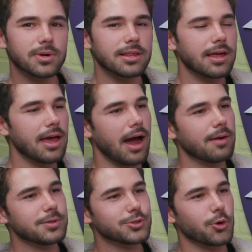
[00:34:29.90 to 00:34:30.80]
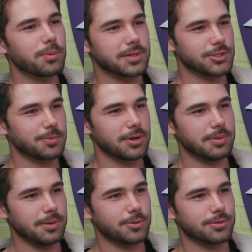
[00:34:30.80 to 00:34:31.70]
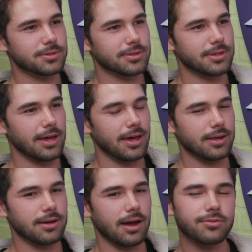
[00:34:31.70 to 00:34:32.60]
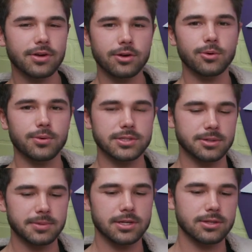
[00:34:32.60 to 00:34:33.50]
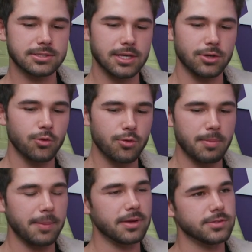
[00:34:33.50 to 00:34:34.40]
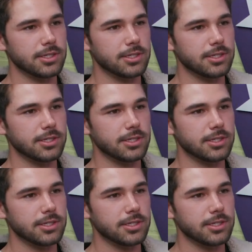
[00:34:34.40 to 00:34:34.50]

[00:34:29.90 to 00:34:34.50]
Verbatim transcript: what it, I've been told by so many people that I forgot who it was. Somebody said you remind me of